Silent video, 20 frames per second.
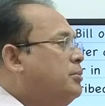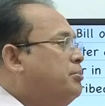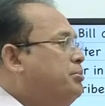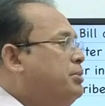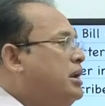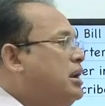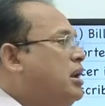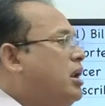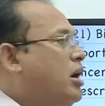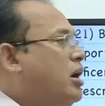
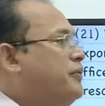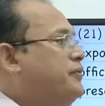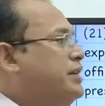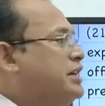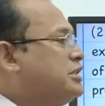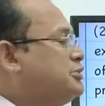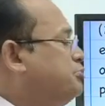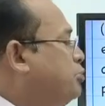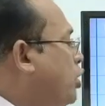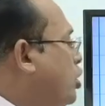bill of
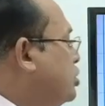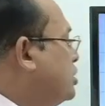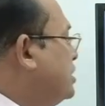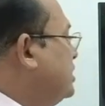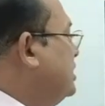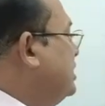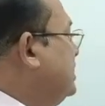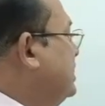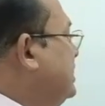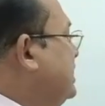export
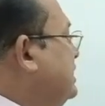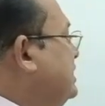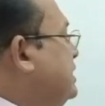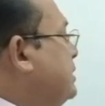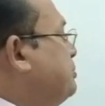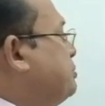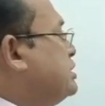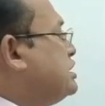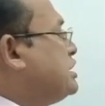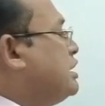in the
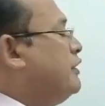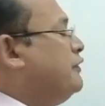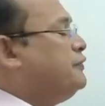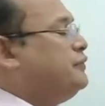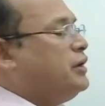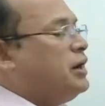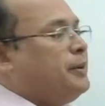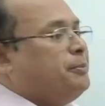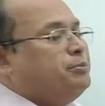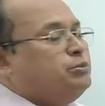prescribed
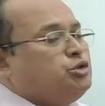form